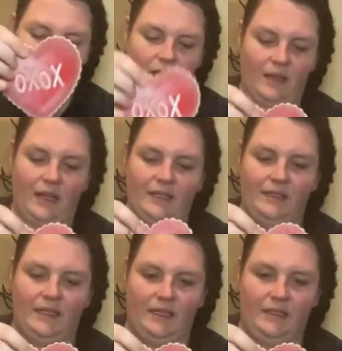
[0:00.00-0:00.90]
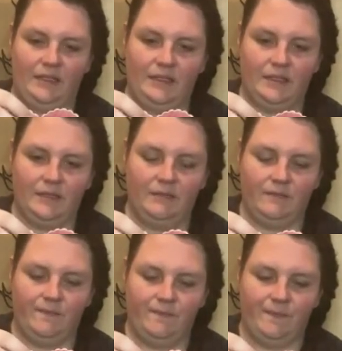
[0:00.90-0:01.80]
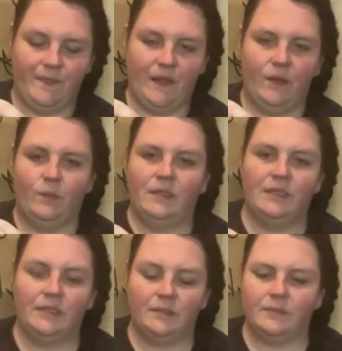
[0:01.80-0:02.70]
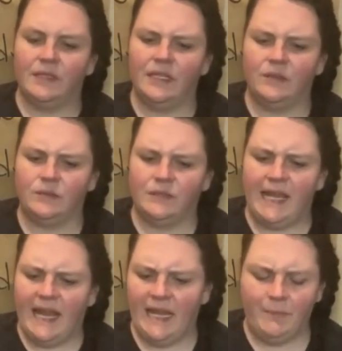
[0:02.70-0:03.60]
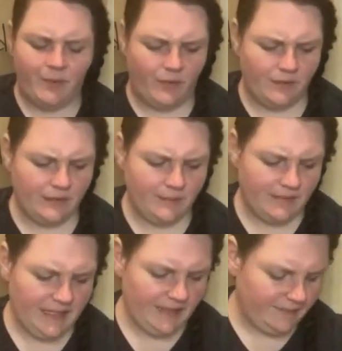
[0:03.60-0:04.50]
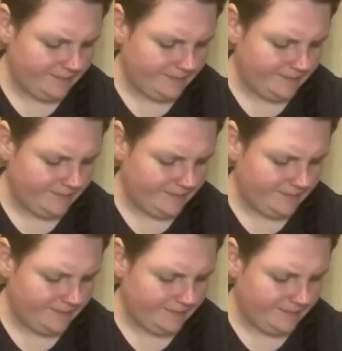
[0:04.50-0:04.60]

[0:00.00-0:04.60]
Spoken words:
like this with some little tape or something